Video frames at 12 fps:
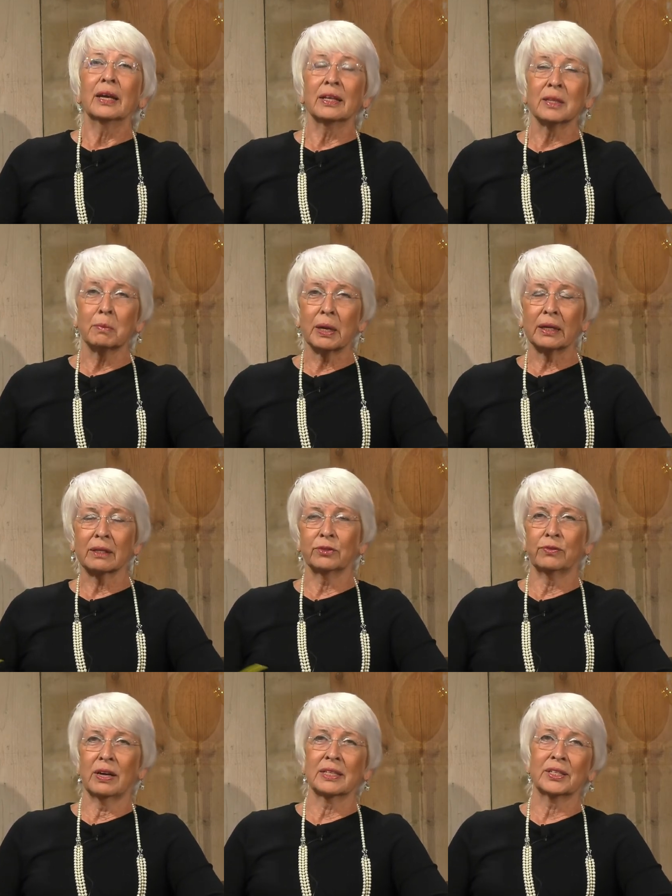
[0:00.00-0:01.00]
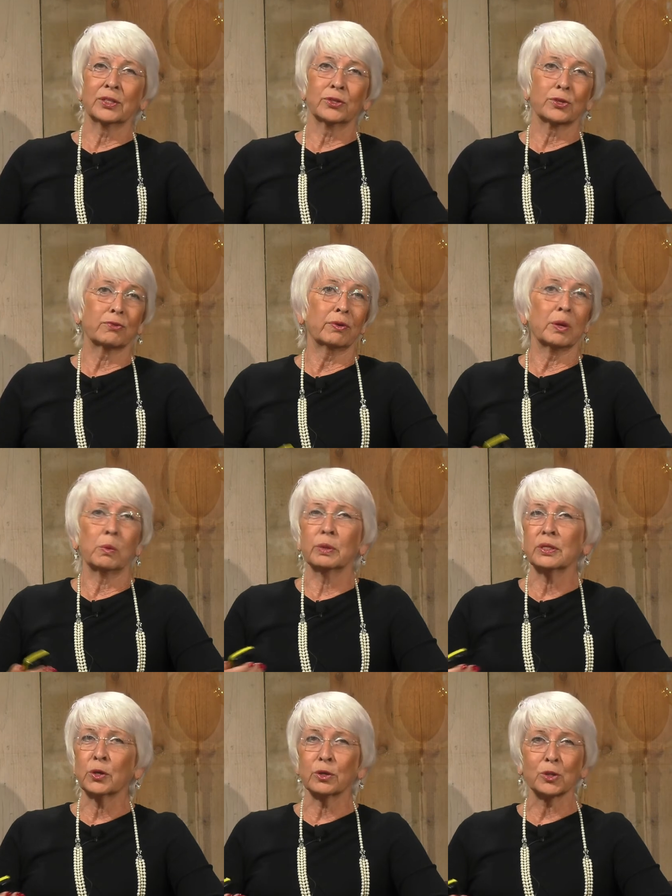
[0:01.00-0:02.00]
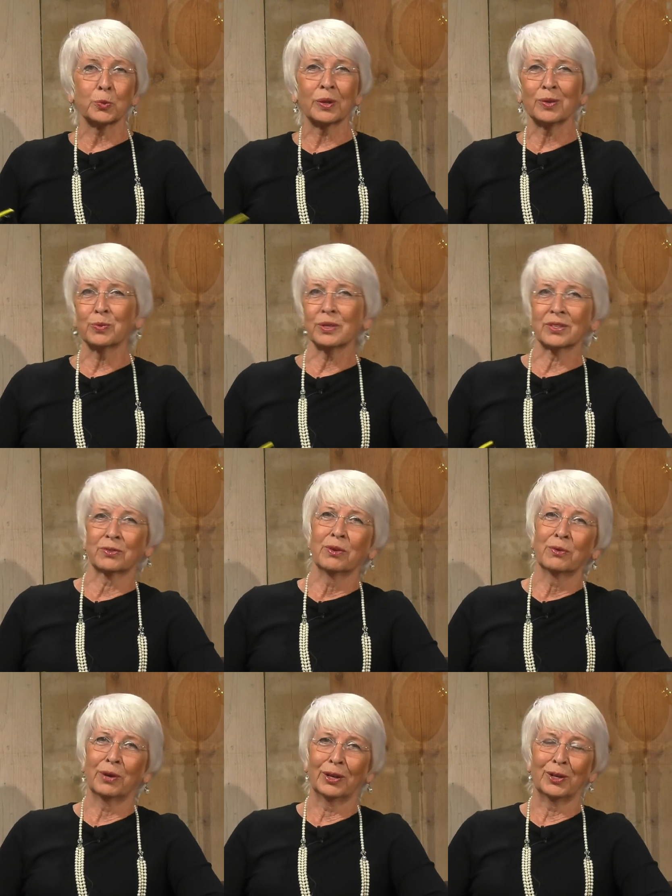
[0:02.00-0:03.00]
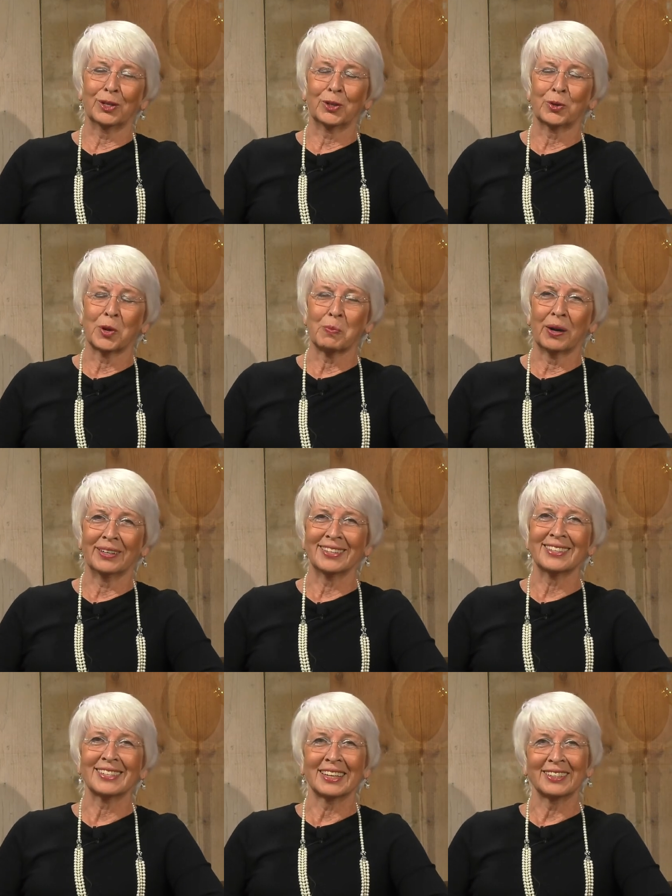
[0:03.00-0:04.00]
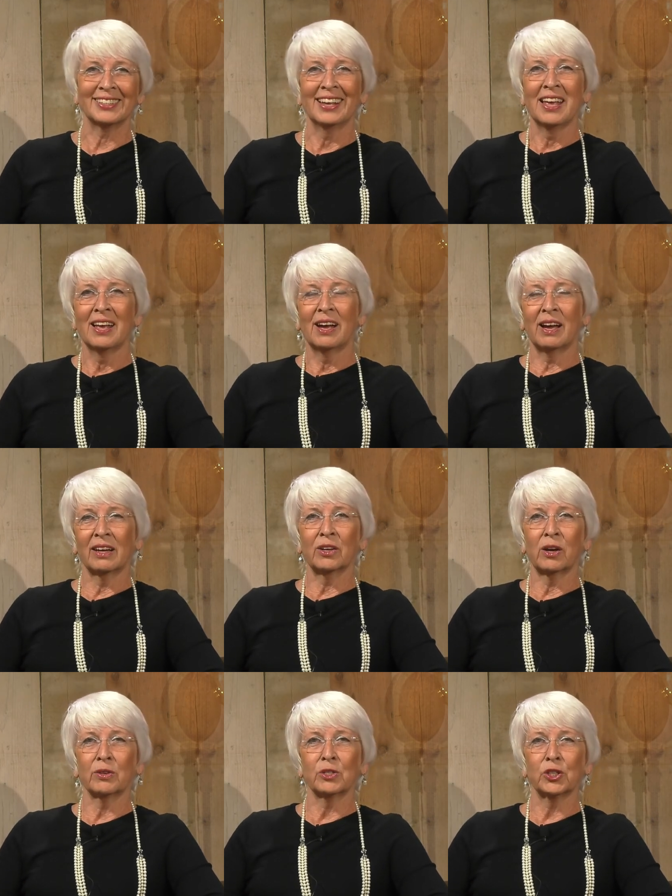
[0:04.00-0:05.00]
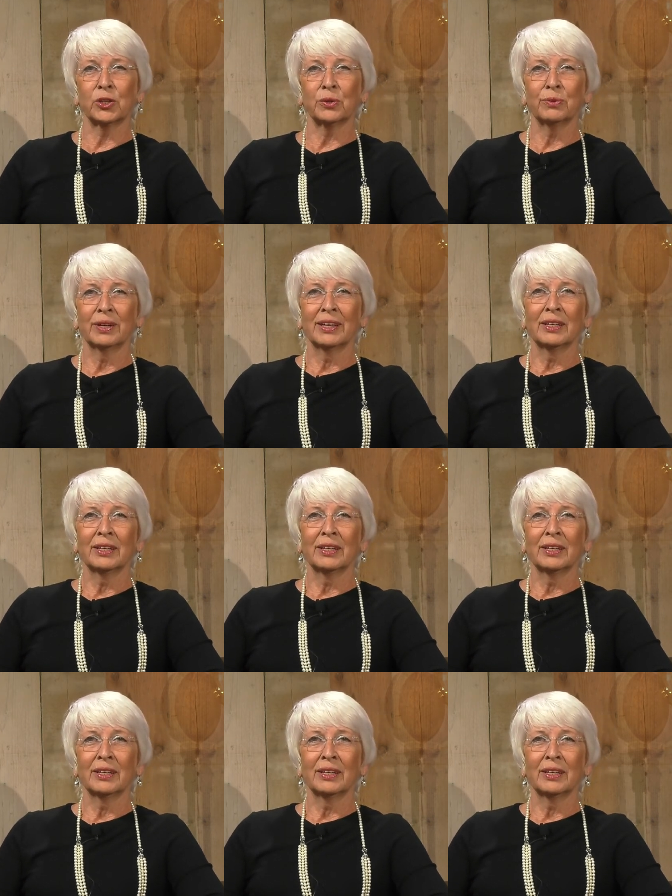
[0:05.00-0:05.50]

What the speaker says: in the medical device industry, with hospital, with regulatory bodies, and I encourage you